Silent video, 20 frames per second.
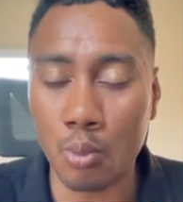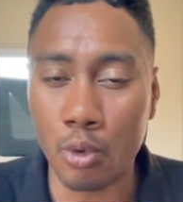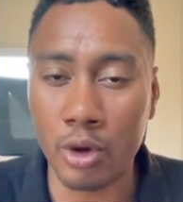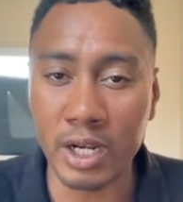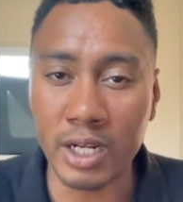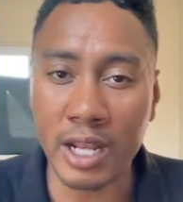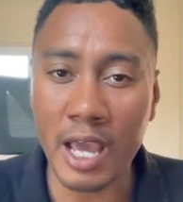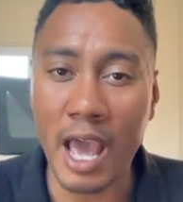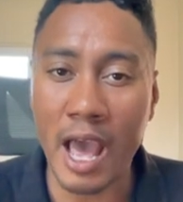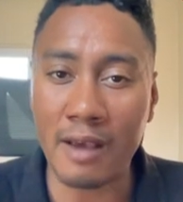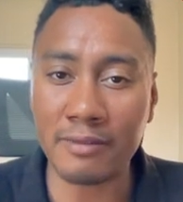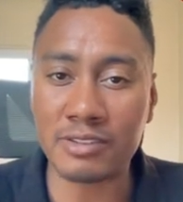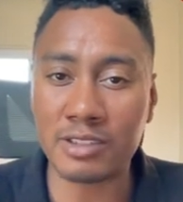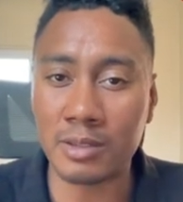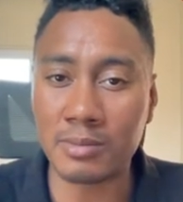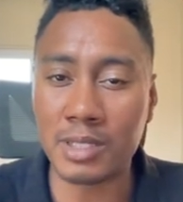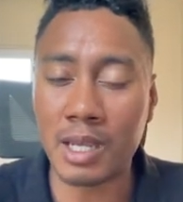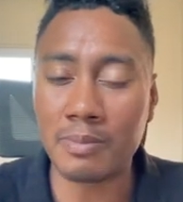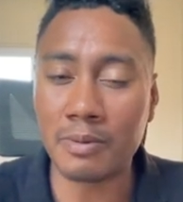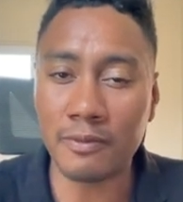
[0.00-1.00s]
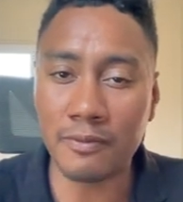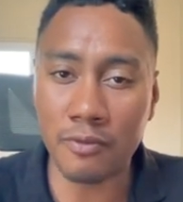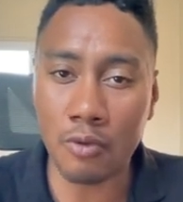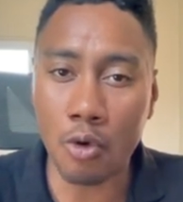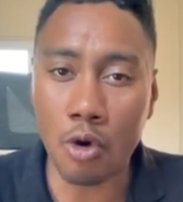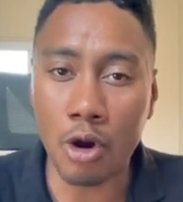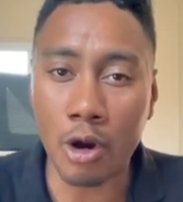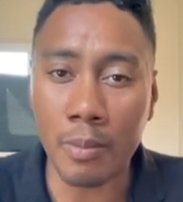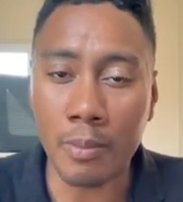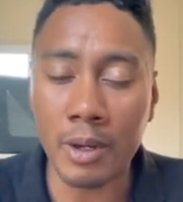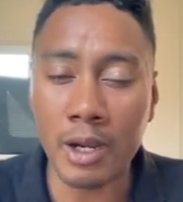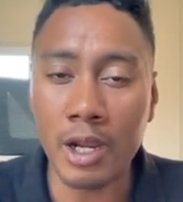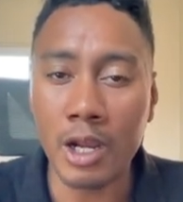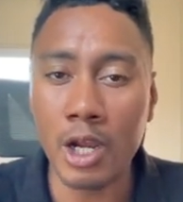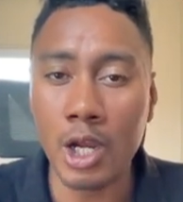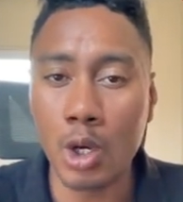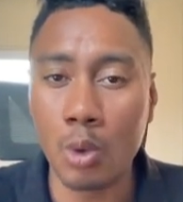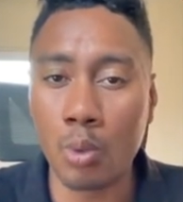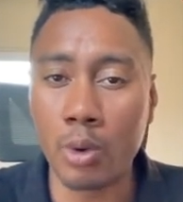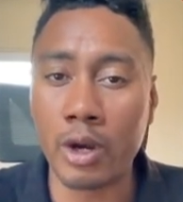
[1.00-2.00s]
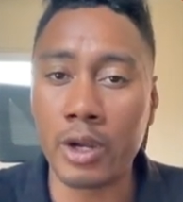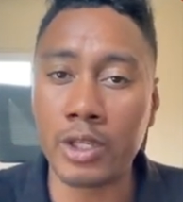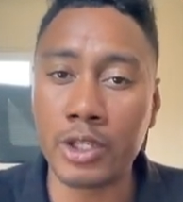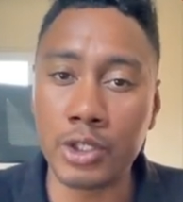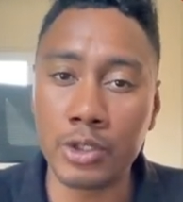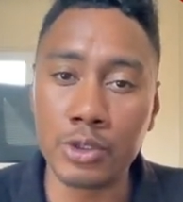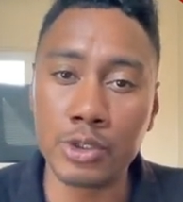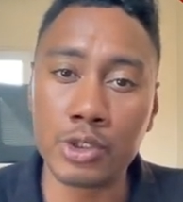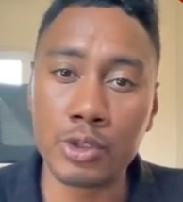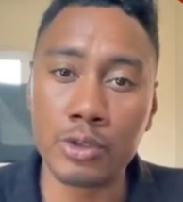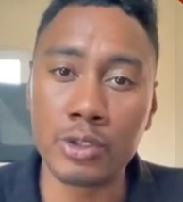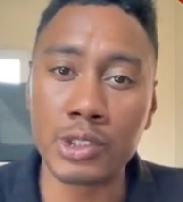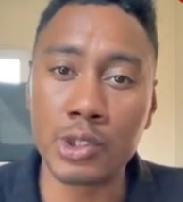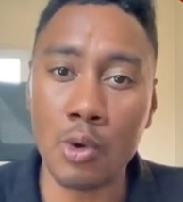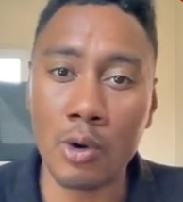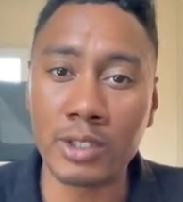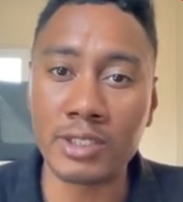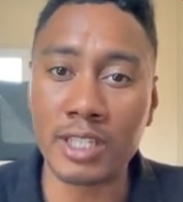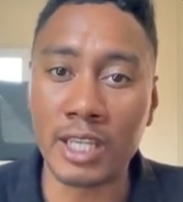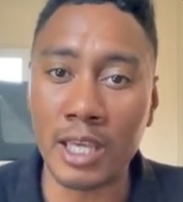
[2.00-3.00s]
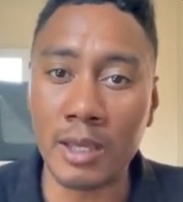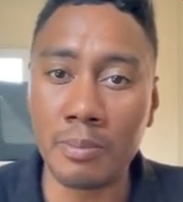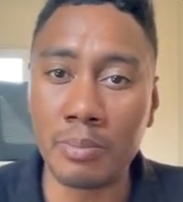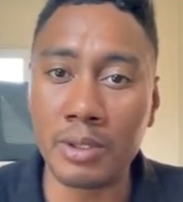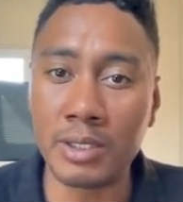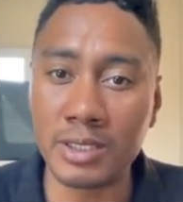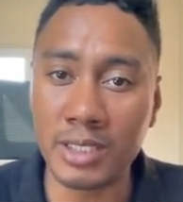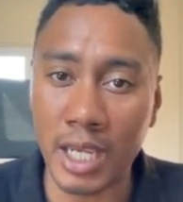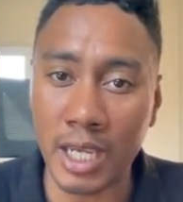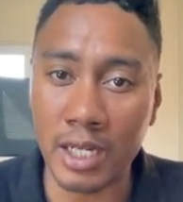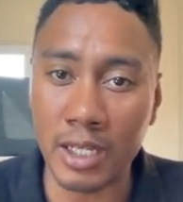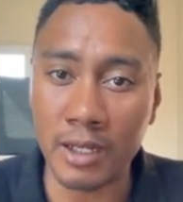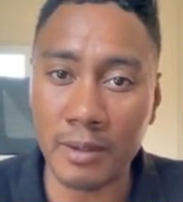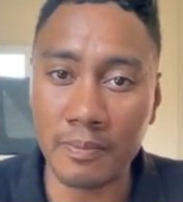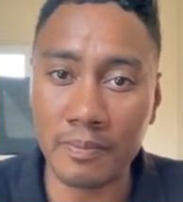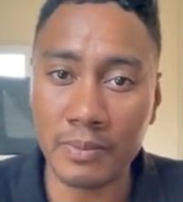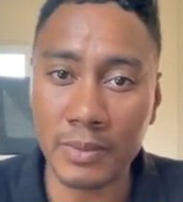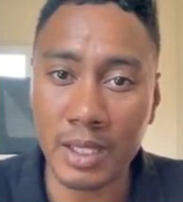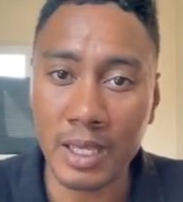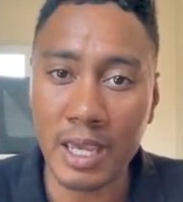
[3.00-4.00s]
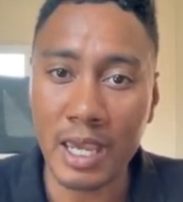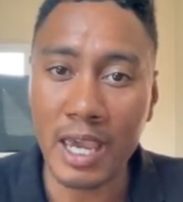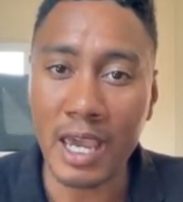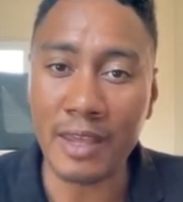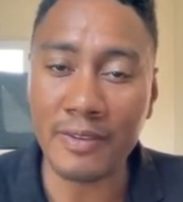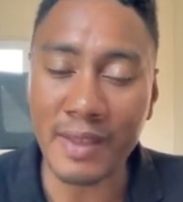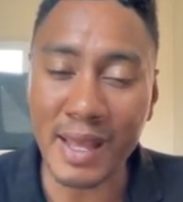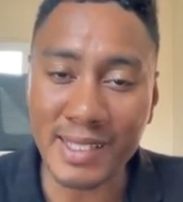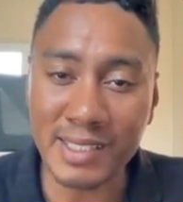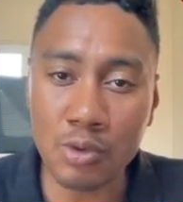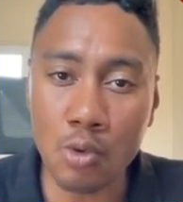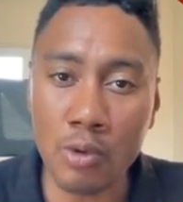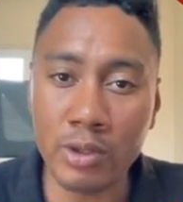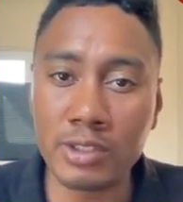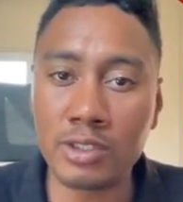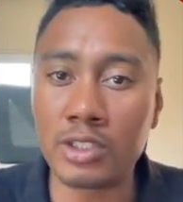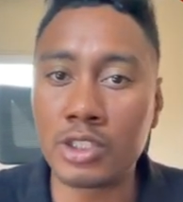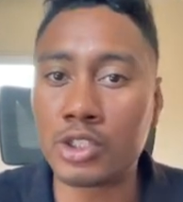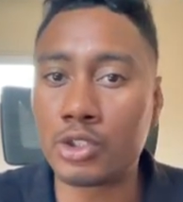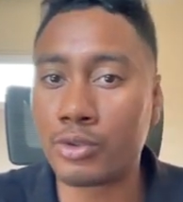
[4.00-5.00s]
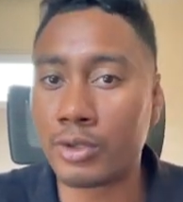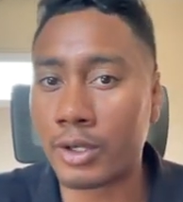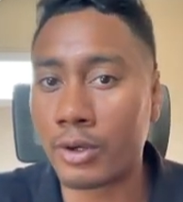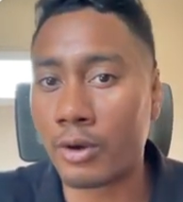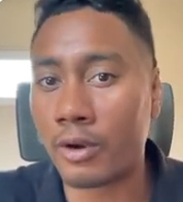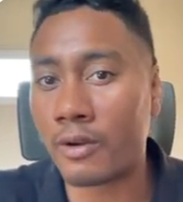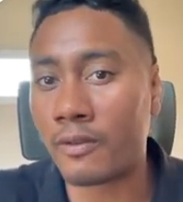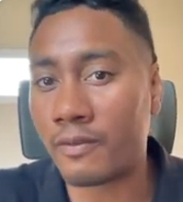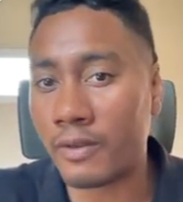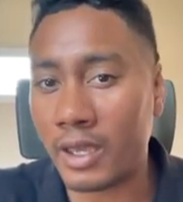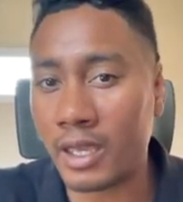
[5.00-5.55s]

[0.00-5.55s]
We're gonna have some type of form where a user is going to input data, and that's going to trigger an